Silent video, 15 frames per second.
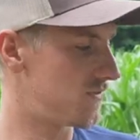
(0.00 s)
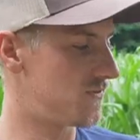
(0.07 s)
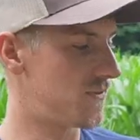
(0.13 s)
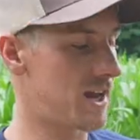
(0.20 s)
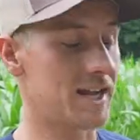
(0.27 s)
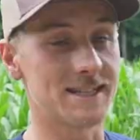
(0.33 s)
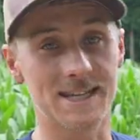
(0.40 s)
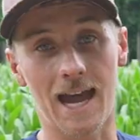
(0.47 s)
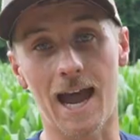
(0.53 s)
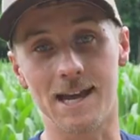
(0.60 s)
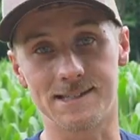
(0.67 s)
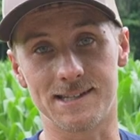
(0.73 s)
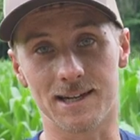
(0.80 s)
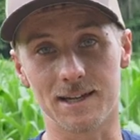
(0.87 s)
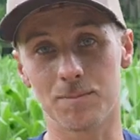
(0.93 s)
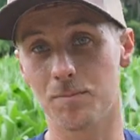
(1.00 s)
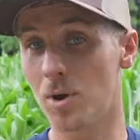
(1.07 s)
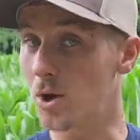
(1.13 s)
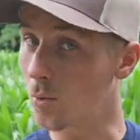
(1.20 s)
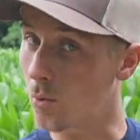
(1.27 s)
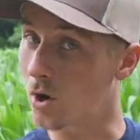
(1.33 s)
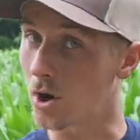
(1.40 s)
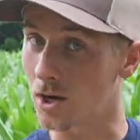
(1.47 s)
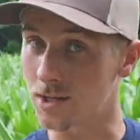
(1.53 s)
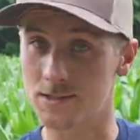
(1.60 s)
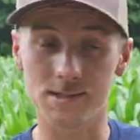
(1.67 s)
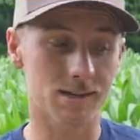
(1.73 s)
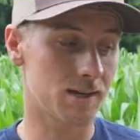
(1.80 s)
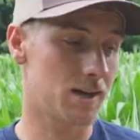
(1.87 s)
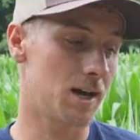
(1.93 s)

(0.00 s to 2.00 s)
fantastic, but it works.